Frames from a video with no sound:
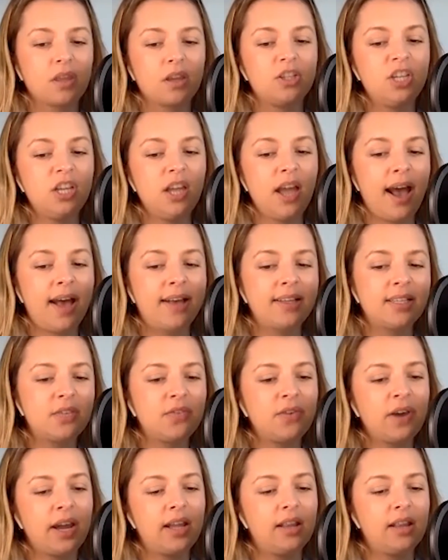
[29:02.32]
She asked
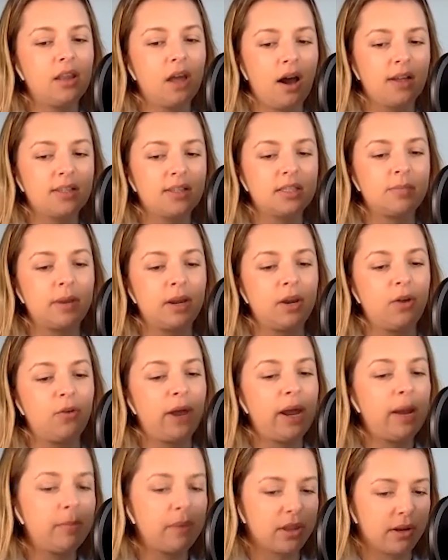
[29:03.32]
if oh. I had oh. lost my
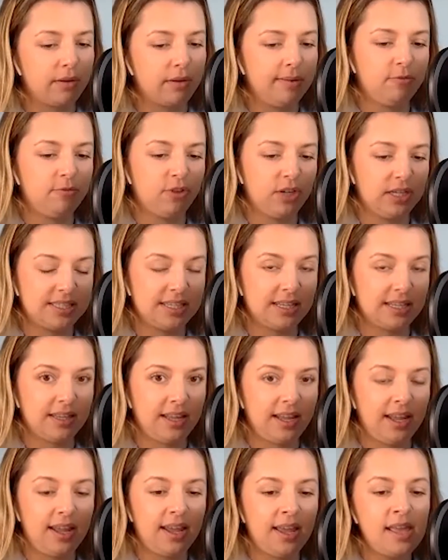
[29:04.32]
grandmother
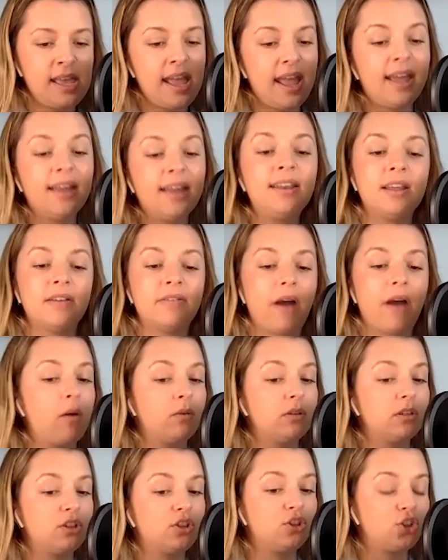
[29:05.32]
recently and if I
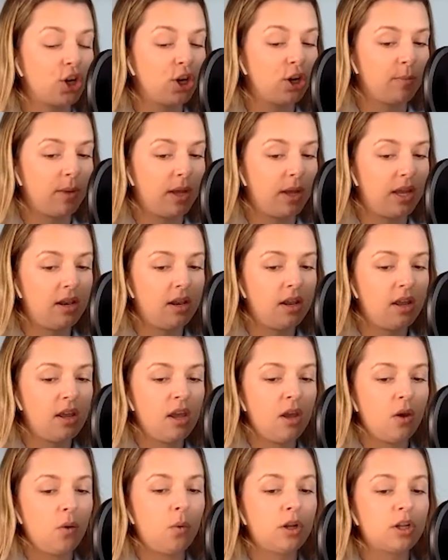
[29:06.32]
was German,
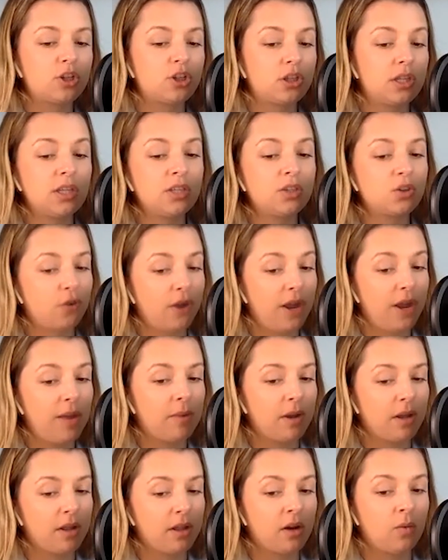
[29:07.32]
which this
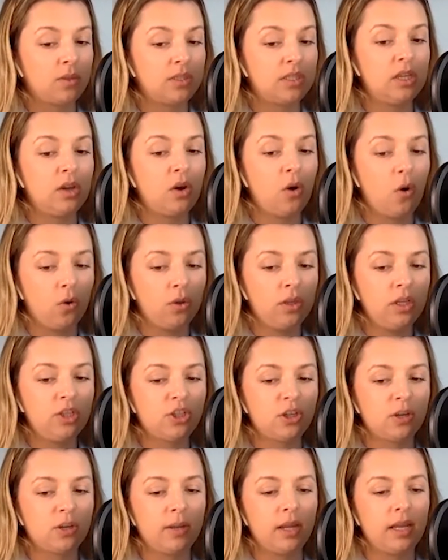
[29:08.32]
grandmother was the only
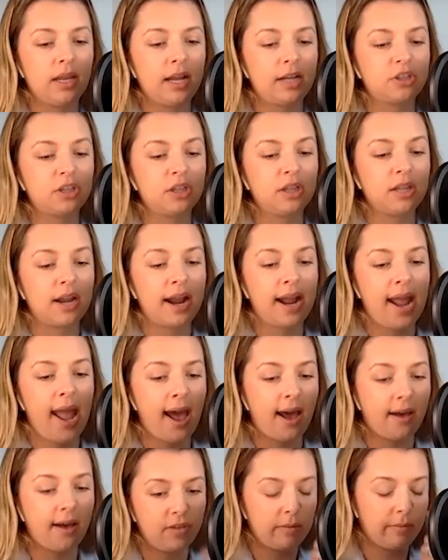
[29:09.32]
German connection that I
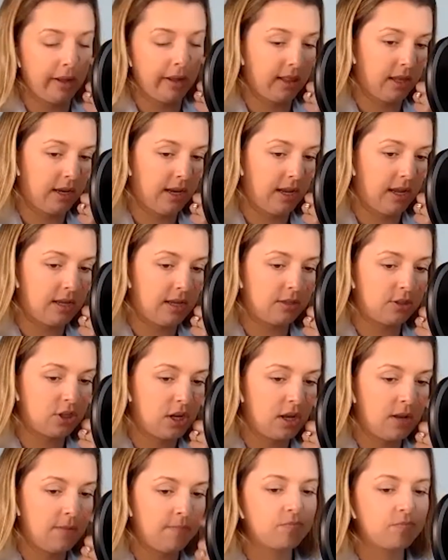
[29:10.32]
have in my
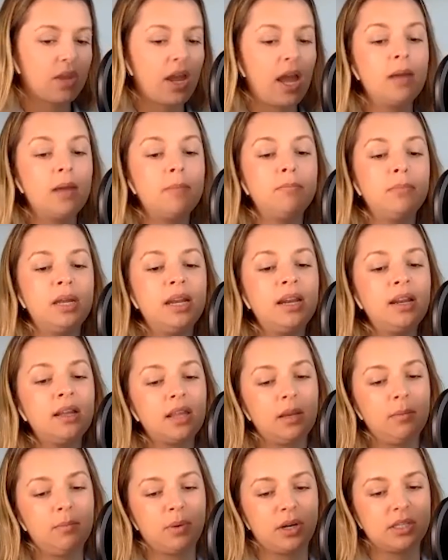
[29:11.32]
lineage. I
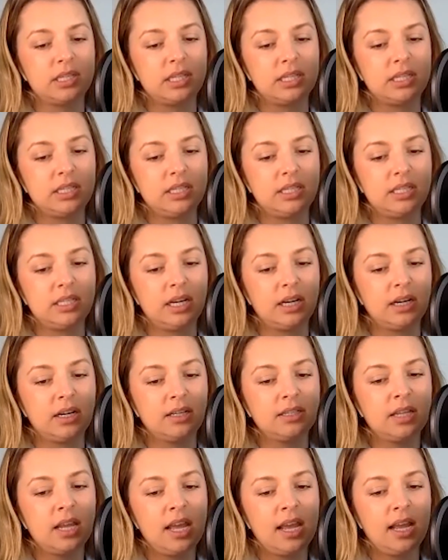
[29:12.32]
immediately burst into
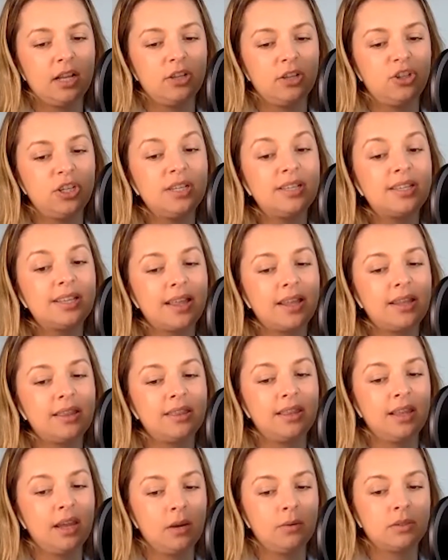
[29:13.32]
tears, and she said
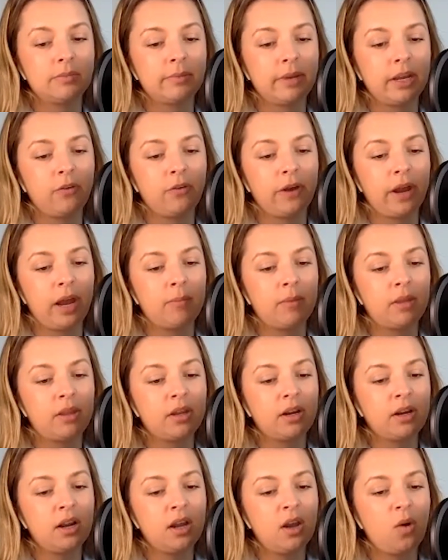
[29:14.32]
that it was my
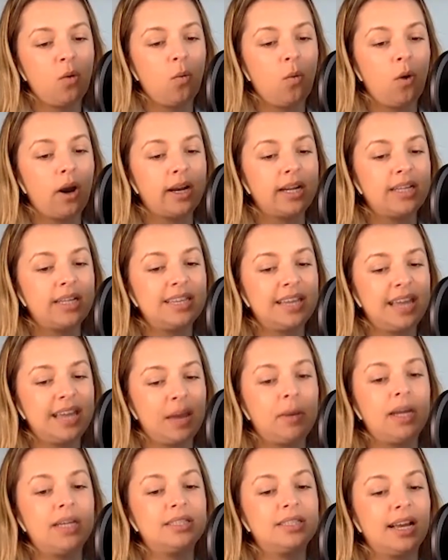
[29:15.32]
grandmother wanting to
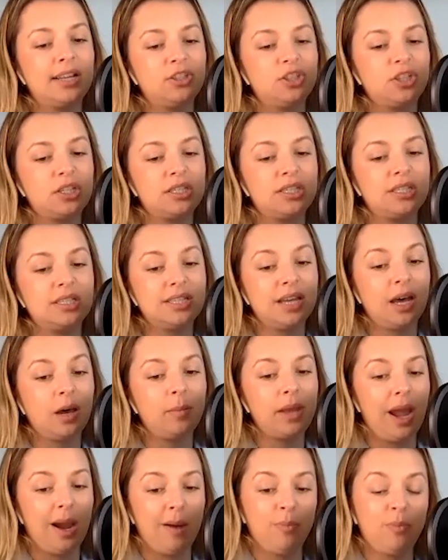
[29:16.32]
get my attention to tell
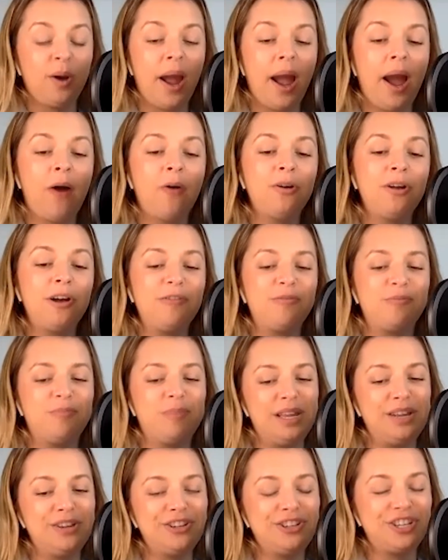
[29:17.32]
me how proud of
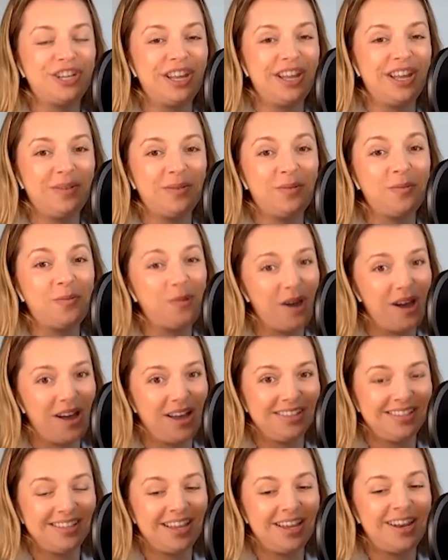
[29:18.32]
me she
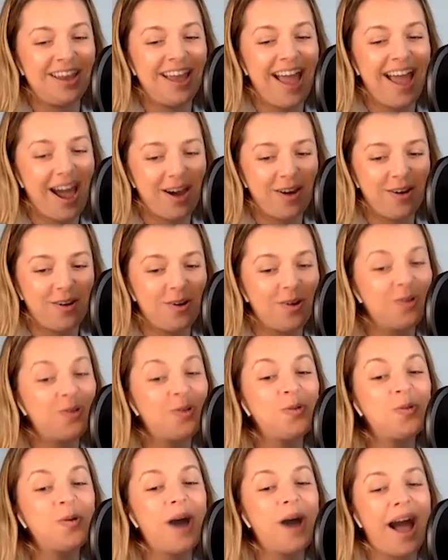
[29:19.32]
was and how
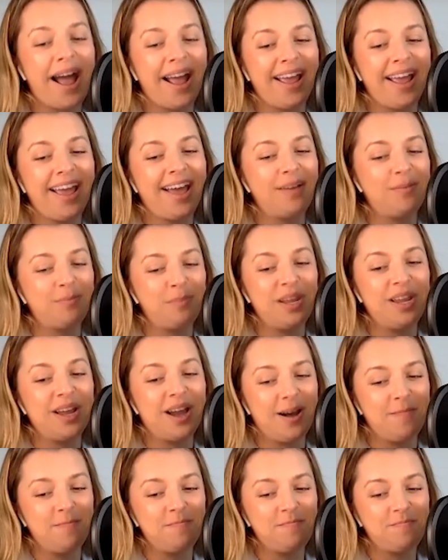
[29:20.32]
who I had
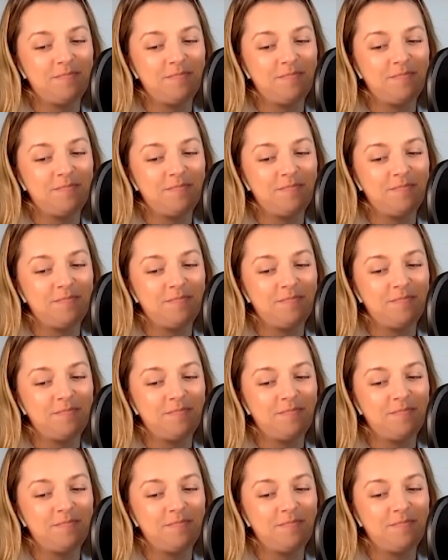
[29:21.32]
become.